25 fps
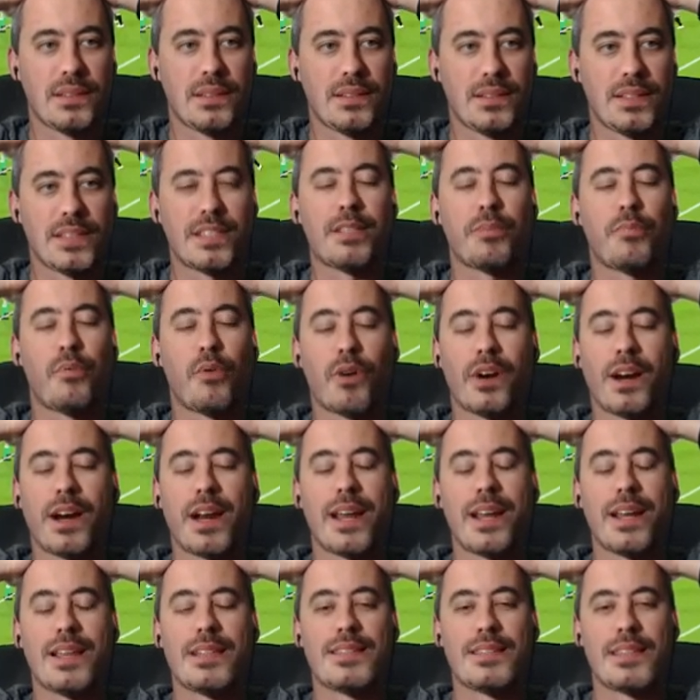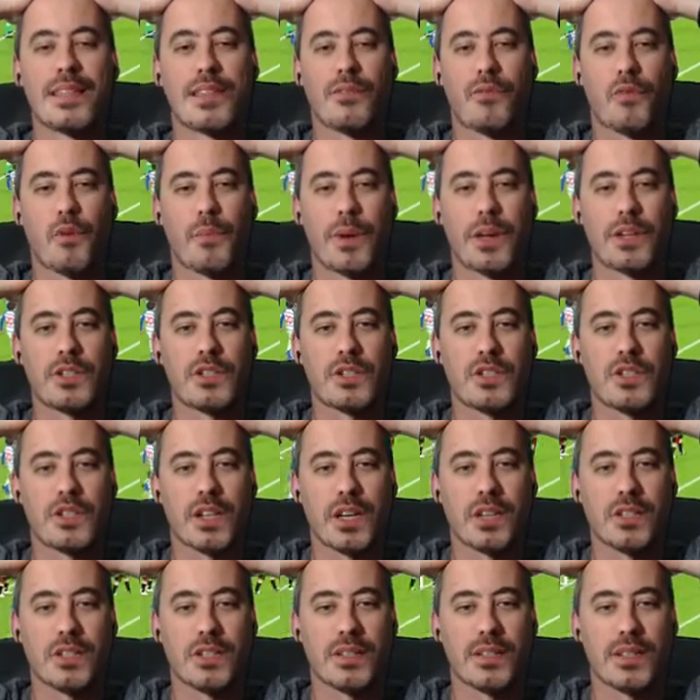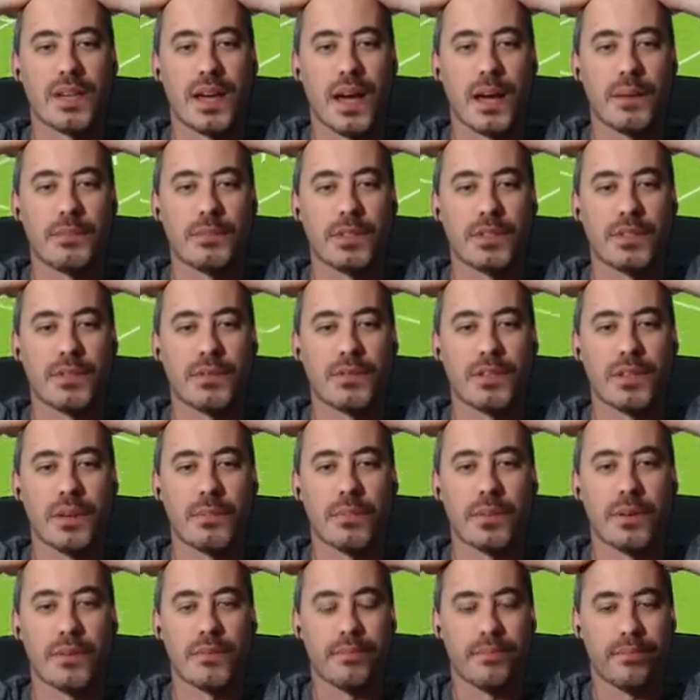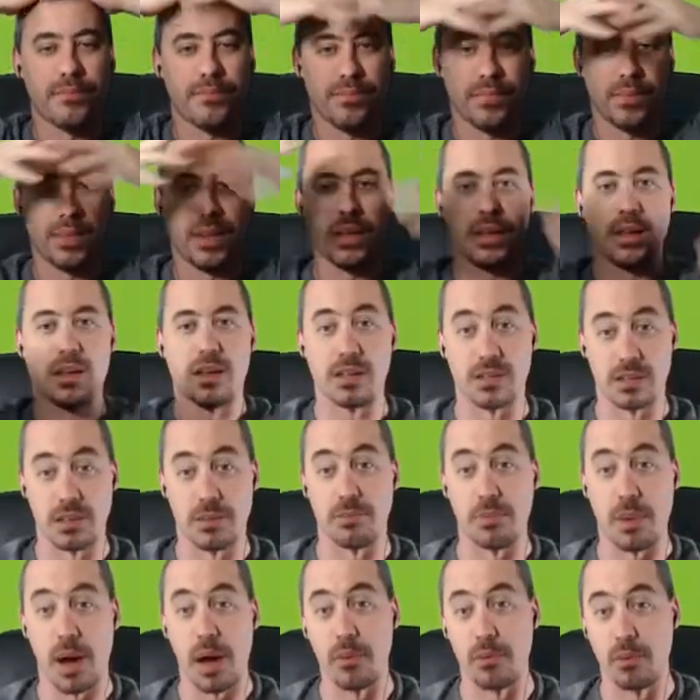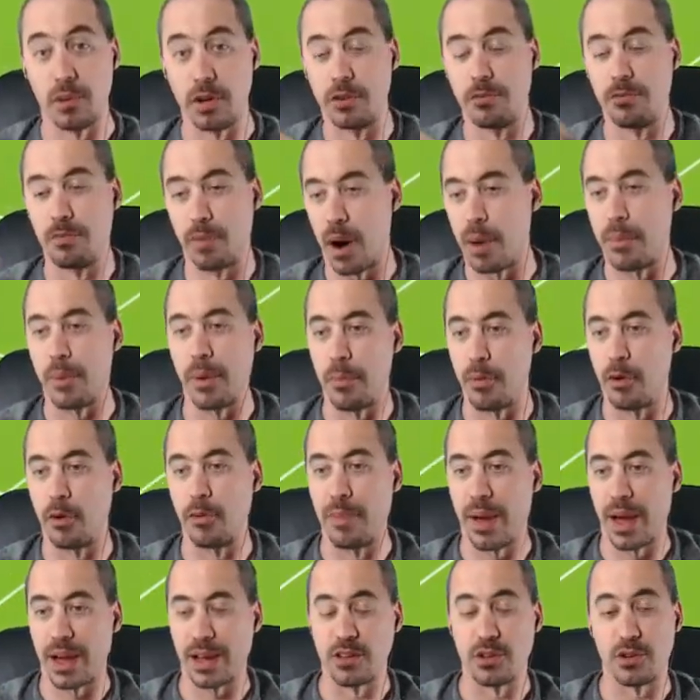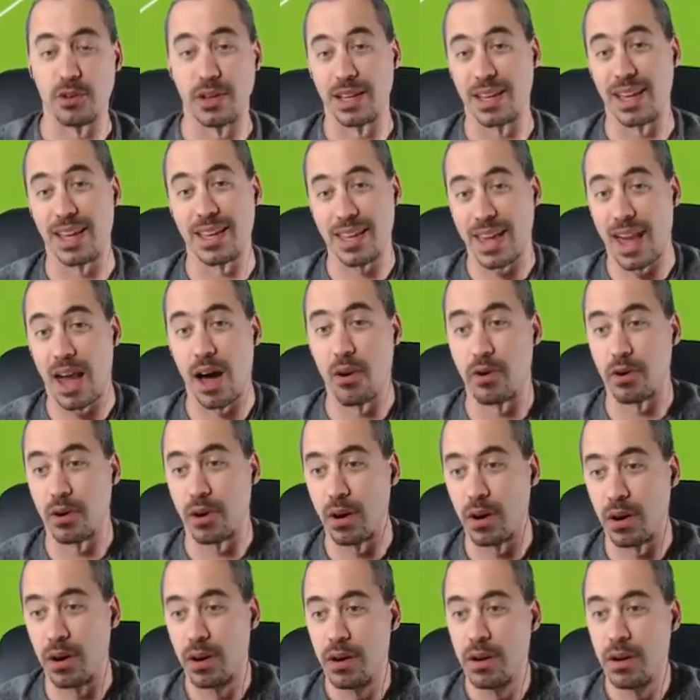Disappointed I didn't see the formation change in time to do something because I, I would have probably pulled back into like a counter